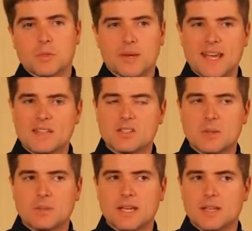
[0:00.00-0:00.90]
So when it hits
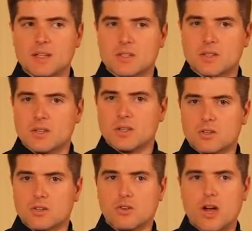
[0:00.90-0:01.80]
something, it doesn't
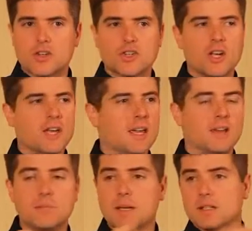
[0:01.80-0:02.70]
crush,
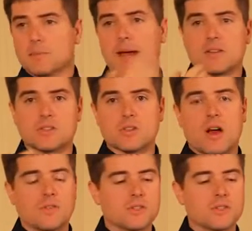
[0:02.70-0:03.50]
it immediately bounces off.